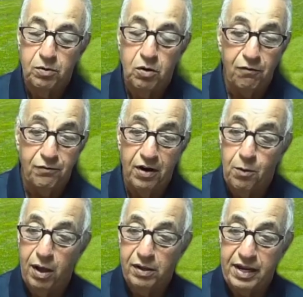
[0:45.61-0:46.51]
golf very
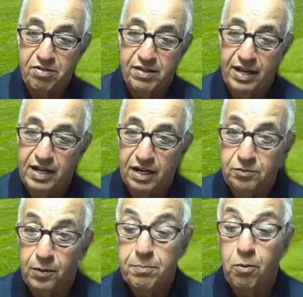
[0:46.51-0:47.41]
well yesterday, got
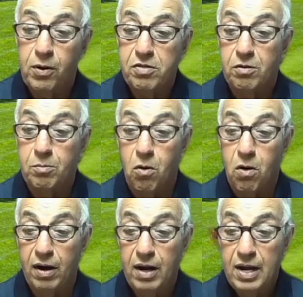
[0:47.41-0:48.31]
20 points or
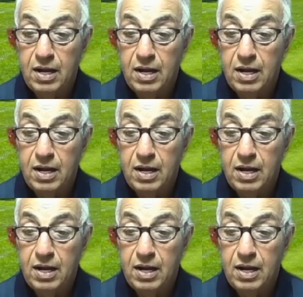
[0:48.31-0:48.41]
more.